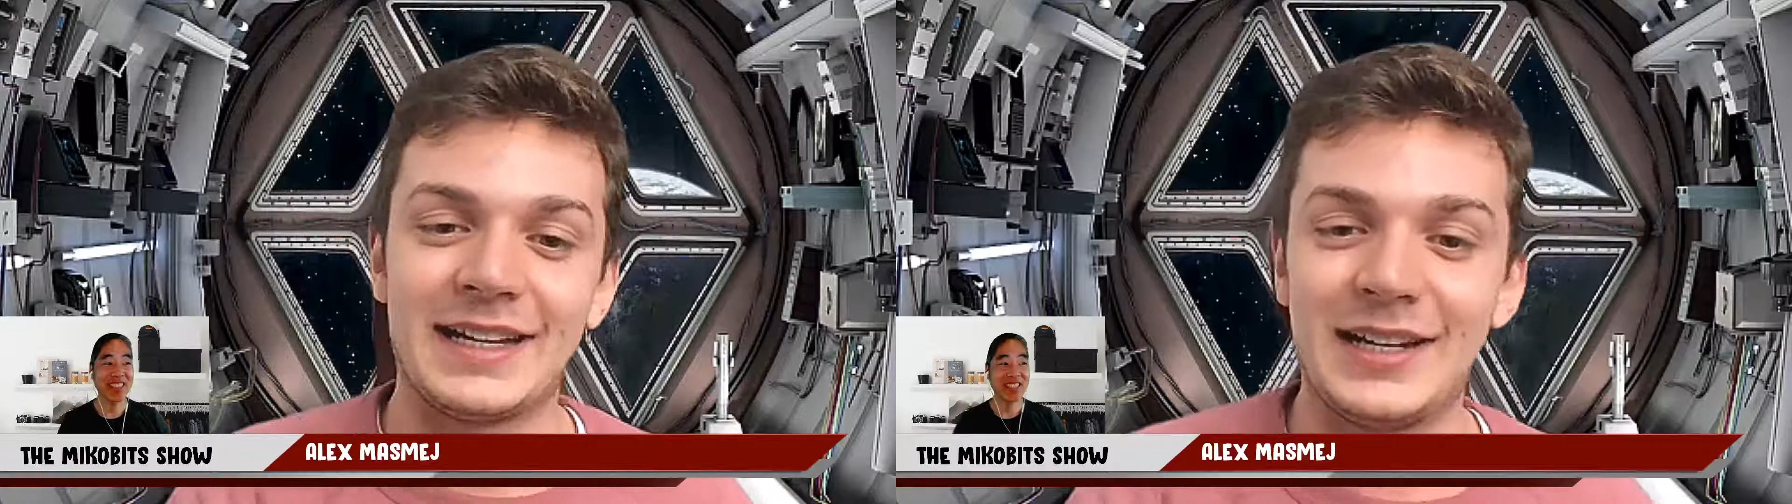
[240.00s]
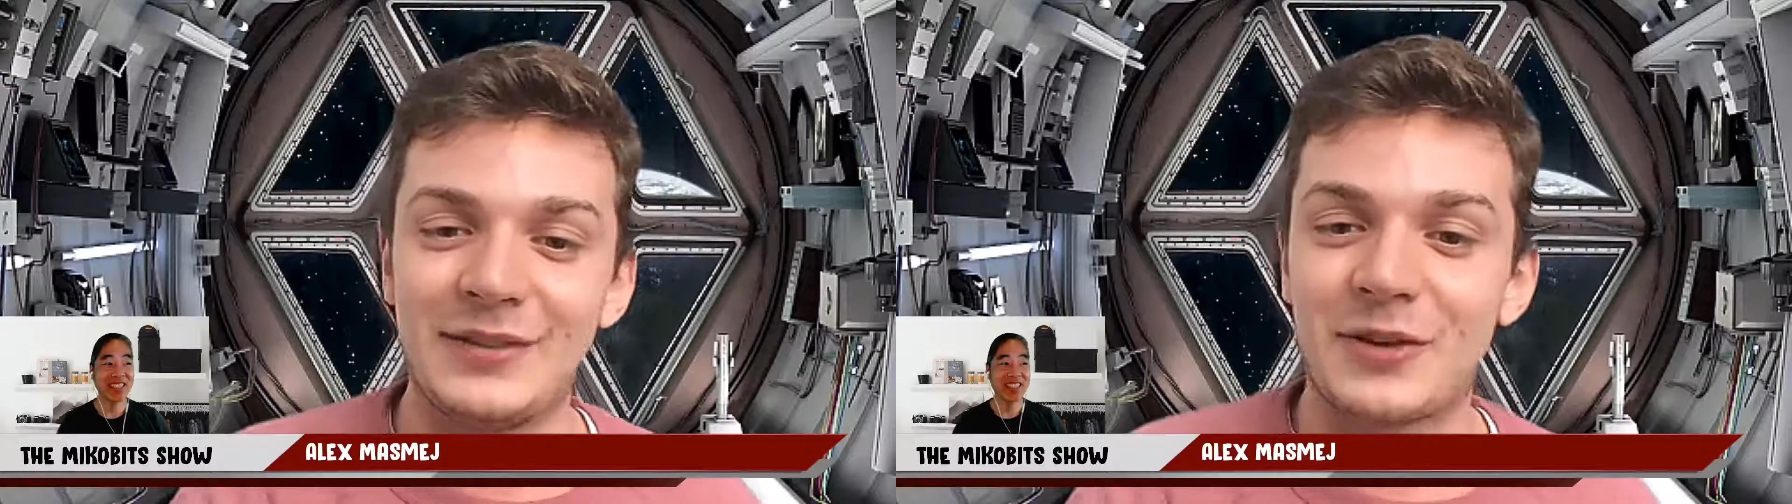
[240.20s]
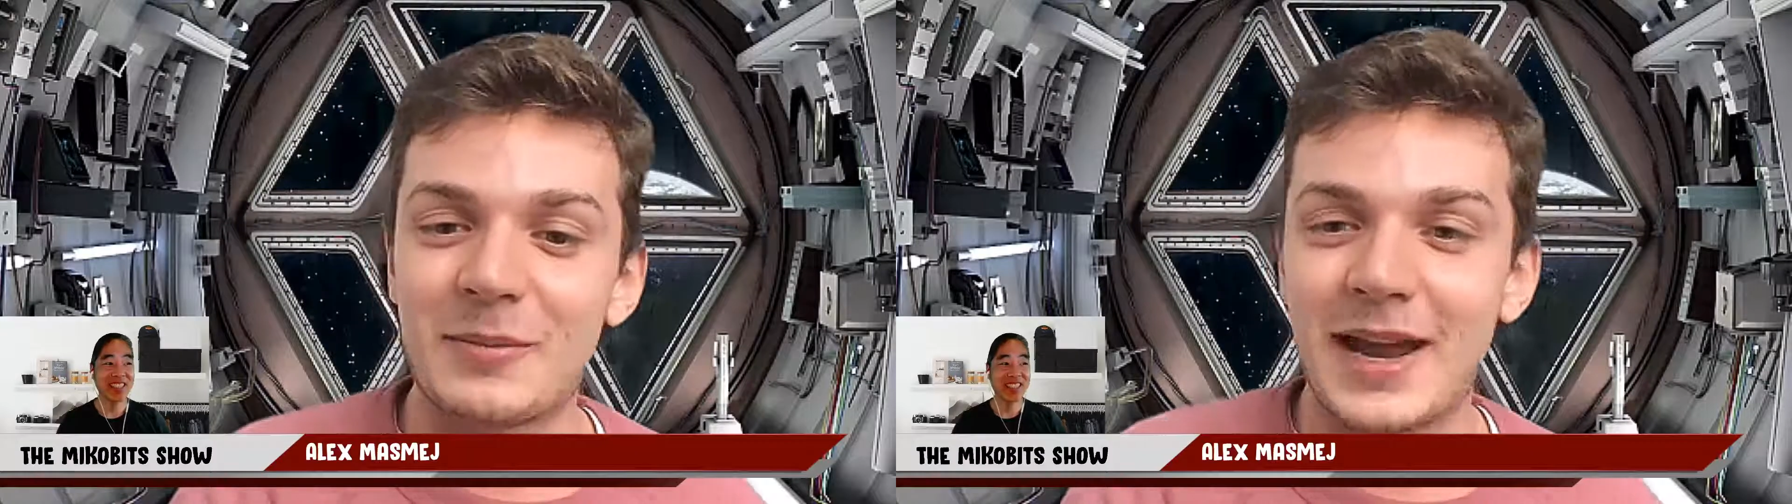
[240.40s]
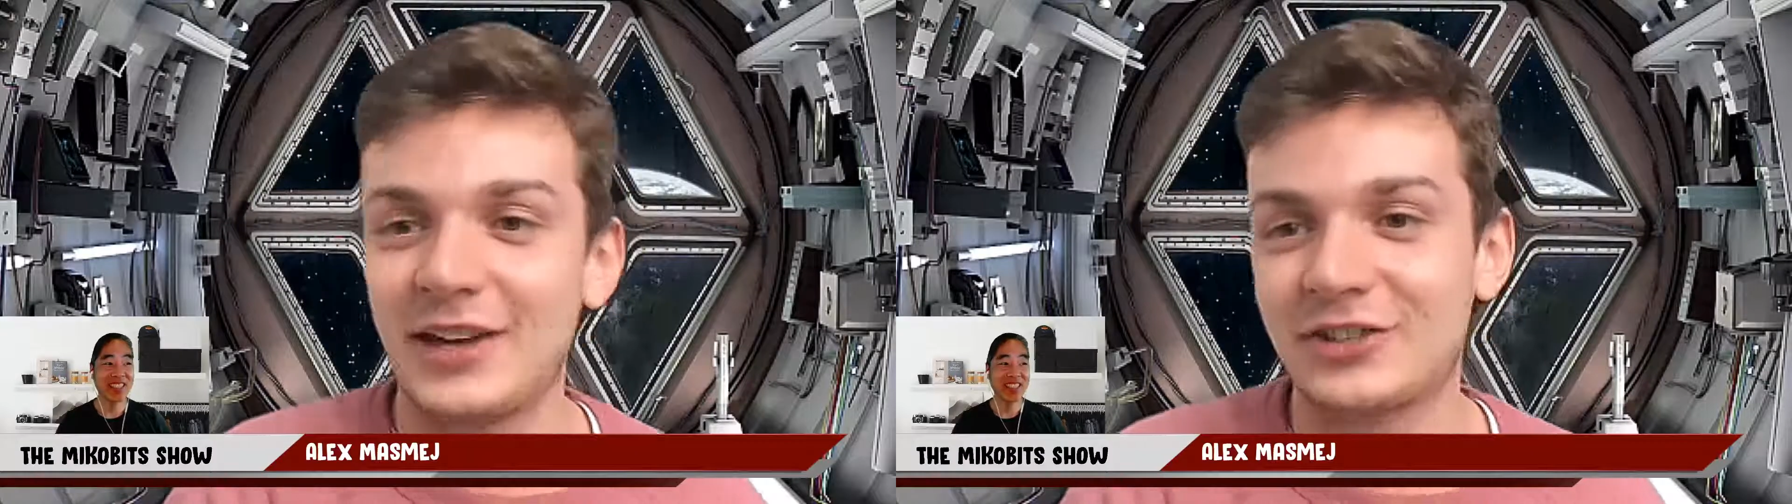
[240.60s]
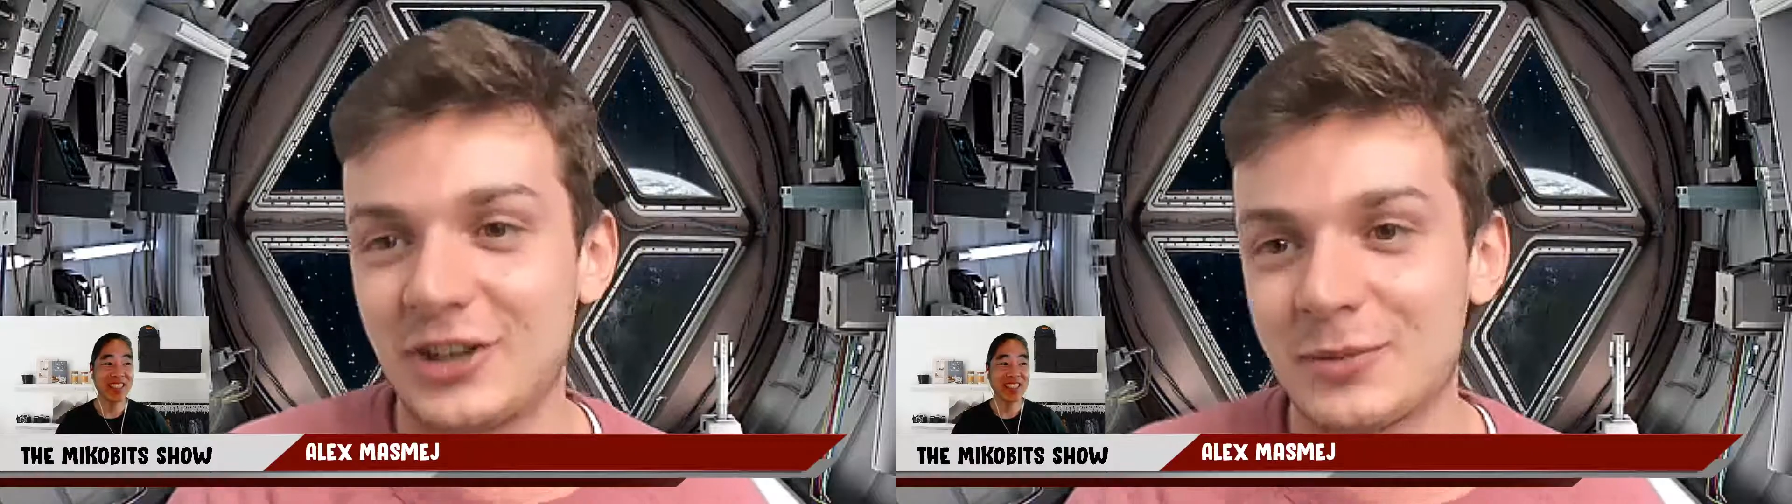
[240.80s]
from my age
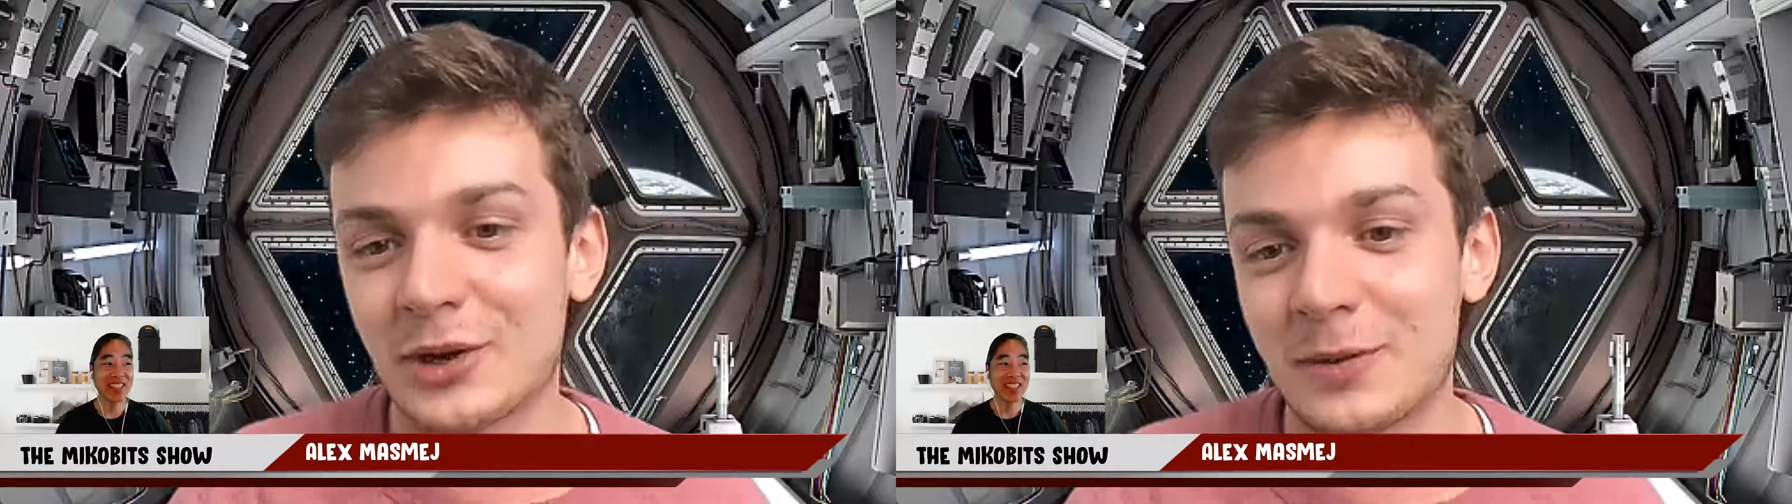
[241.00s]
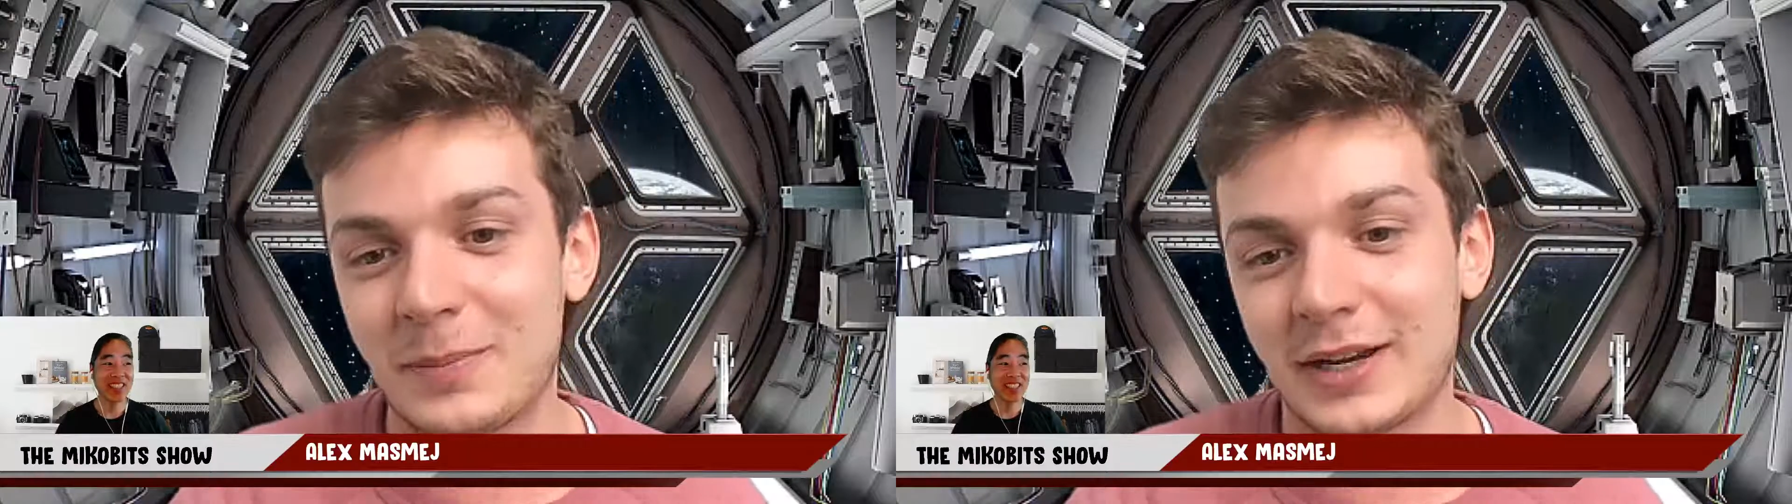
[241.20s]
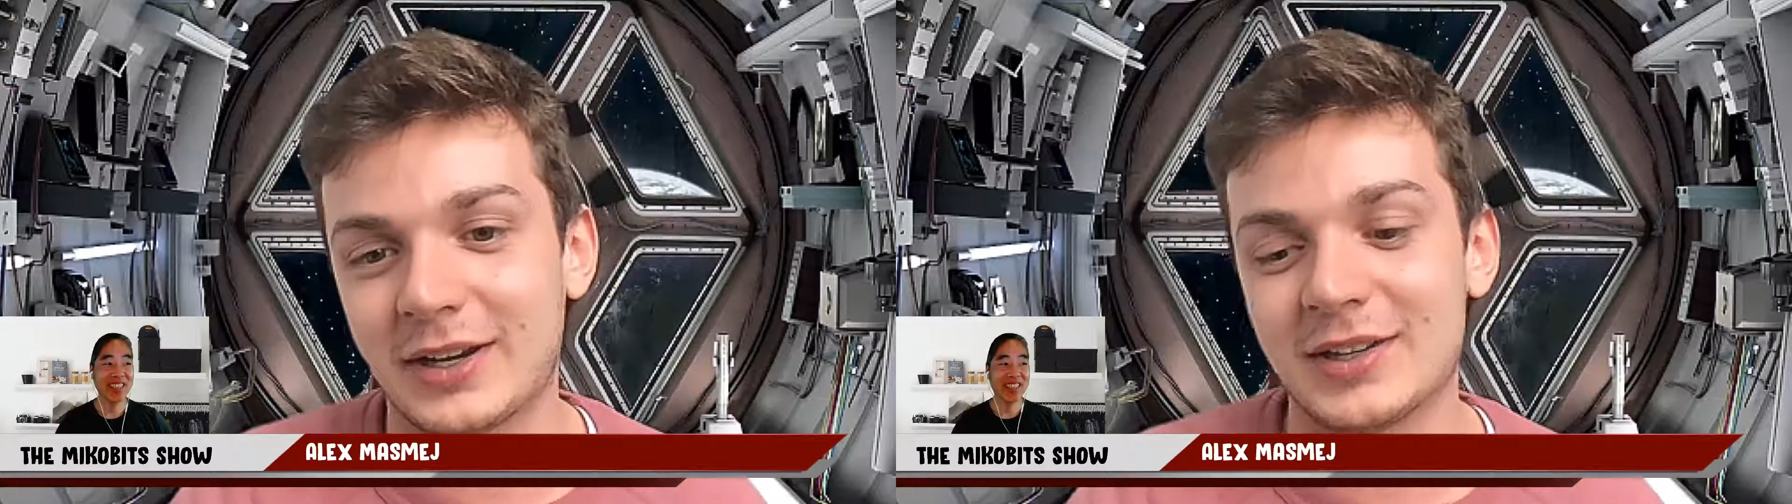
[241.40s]
anymore, because